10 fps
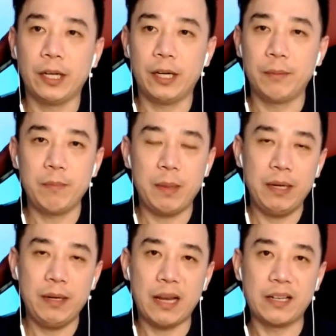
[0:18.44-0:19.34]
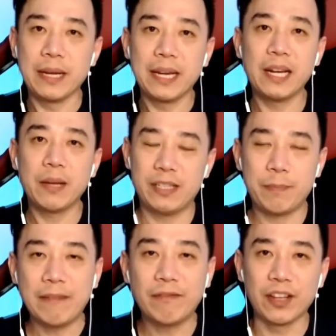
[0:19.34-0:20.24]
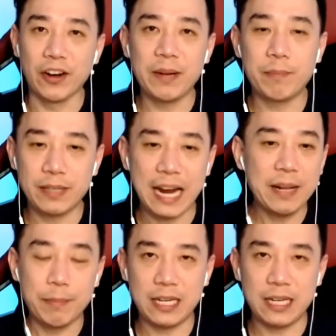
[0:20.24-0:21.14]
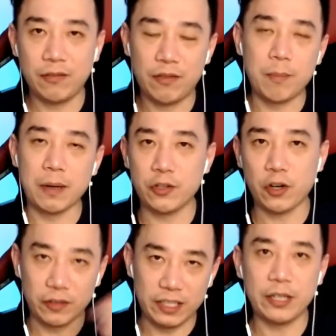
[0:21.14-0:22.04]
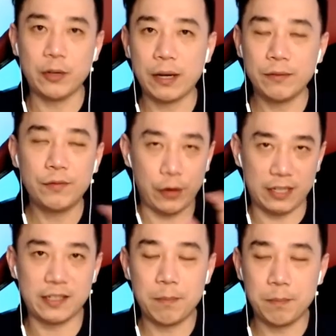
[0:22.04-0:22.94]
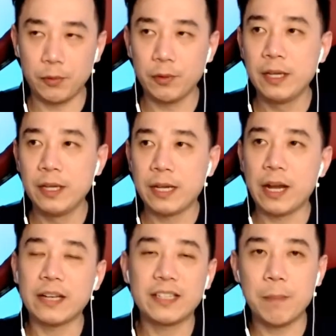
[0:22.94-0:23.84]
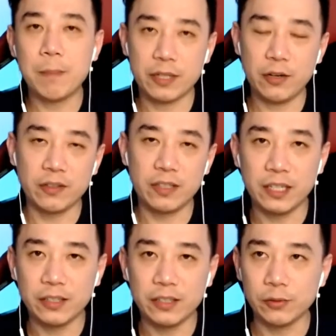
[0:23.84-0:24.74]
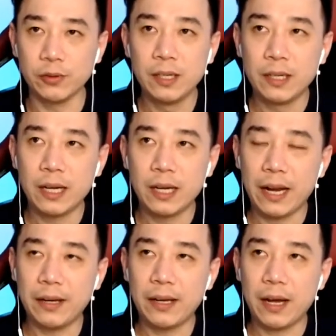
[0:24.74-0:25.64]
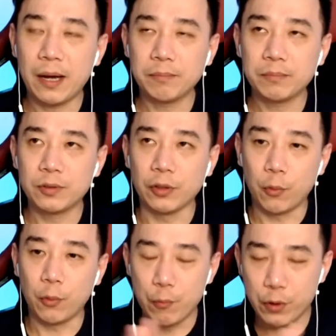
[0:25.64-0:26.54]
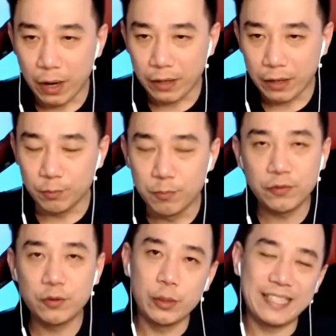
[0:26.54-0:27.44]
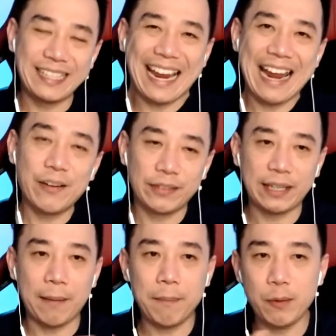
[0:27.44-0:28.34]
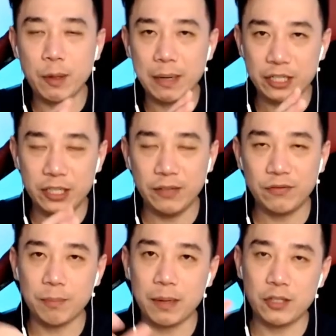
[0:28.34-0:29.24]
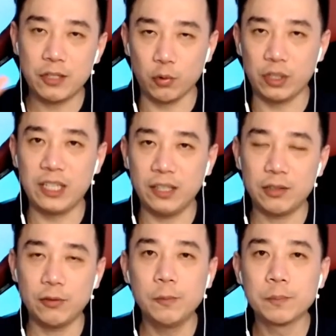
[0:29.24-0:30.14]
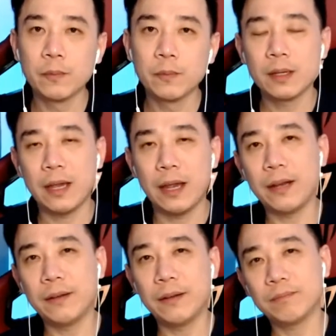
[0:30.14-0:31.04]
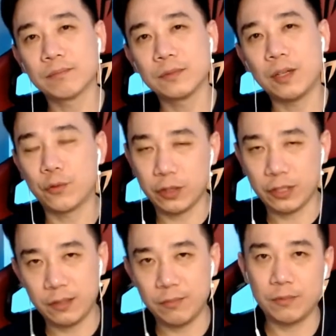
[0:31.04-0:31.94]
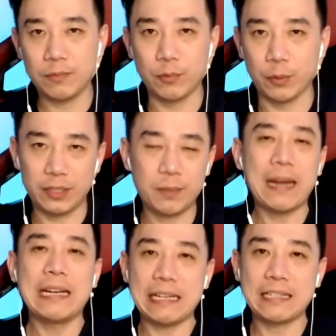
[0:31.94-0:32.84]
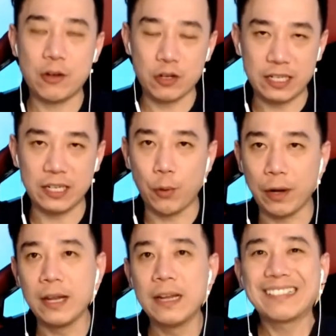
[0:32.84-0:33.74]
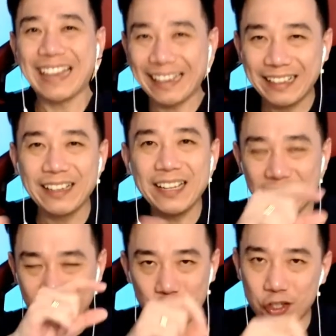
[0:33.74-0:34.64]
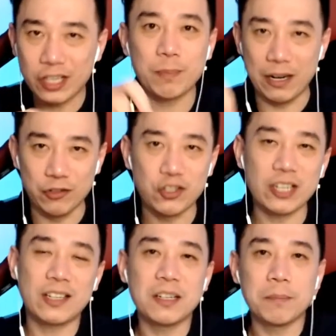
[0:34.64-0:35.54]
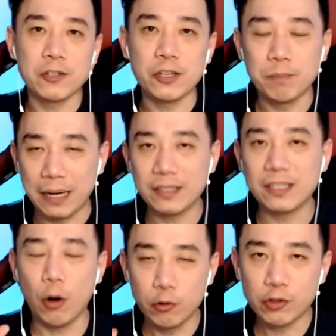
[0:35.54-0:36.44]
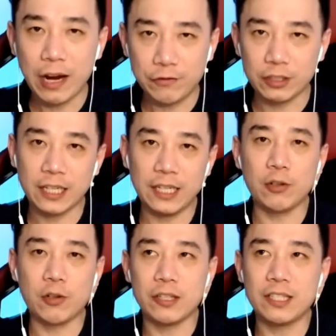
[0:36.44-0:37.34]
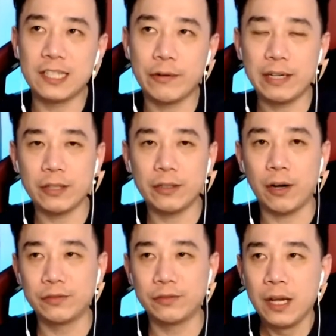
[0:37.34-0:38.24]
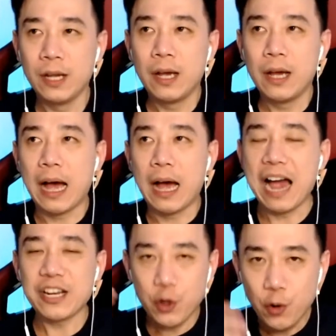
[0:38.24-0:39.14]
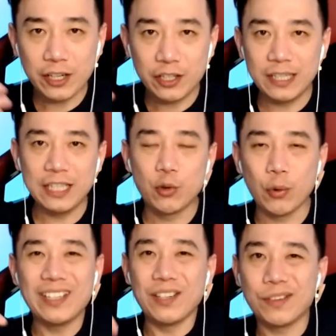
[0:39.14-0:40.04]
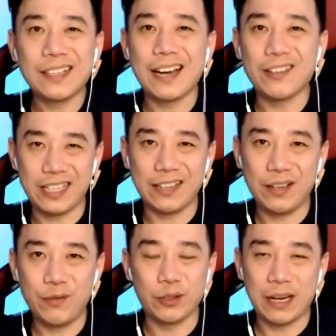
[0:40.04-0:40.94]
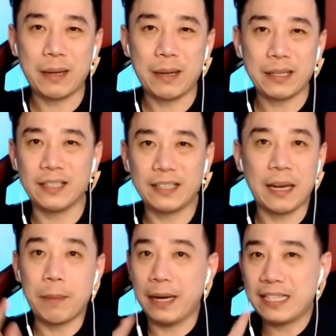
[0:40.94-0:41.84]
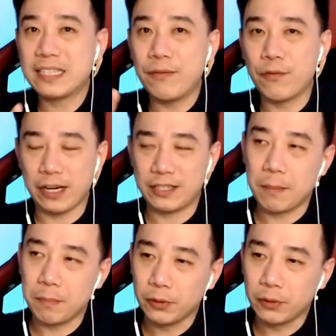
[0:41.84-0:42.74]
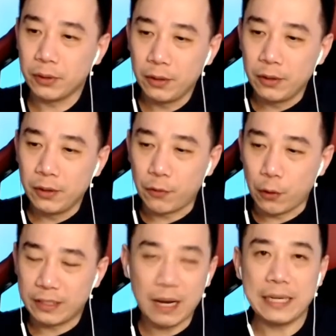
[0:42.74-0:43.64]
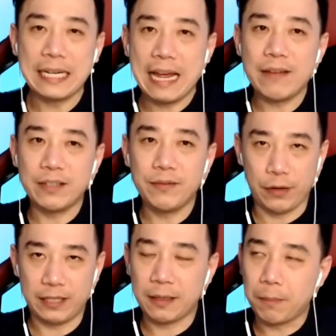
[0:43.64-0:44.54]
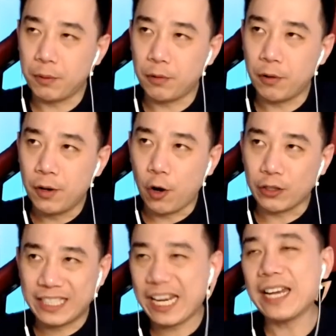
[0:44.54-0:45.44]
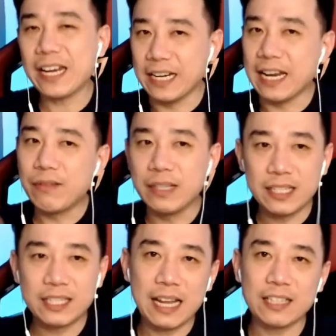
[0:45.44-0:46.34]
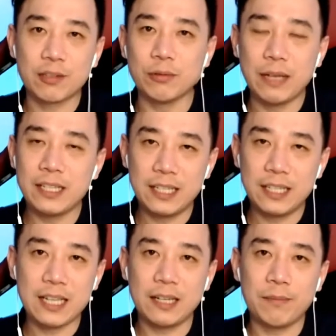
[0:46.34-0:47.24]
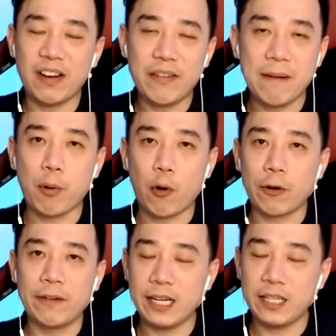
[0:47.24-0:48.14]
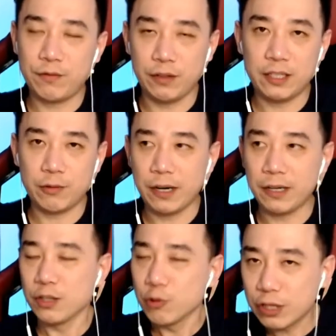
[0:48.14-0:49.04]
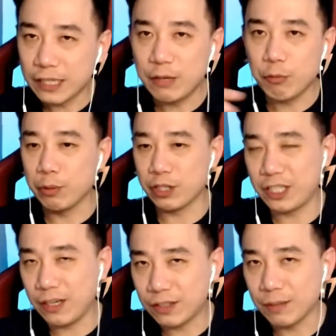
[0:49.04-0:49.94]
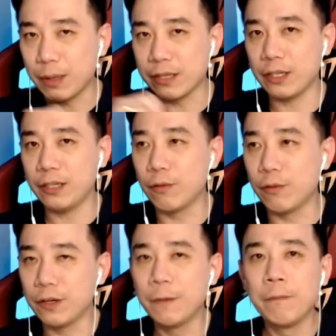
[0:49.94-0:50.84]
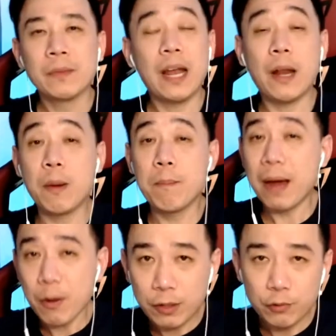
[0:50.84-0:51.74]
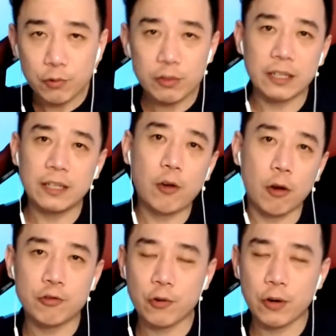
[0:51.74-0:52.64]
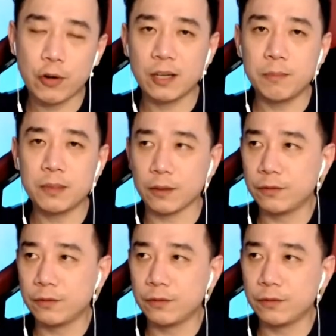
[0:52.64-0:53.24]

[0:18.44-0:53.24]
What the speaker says: maybe at the beginning, we spend 90% of our budget on tier 1, for example, and then 10% on tier 2. And then, when we want to move towards the end of the campaign, we must shift the budget to tier 2. And then, of course, we will spend lesser on tier 1. Technically, it is just by adjusting the budget, but you also have to take into consideration of, are you actually doing different kind of setting for that particular campaign? Let's say, for example, for Double 11, for example, on 10 and 11, these last 2 days, these are the very important days for us, right? Usually, we will shift the budget over, and then we might want to do certain control in terms of,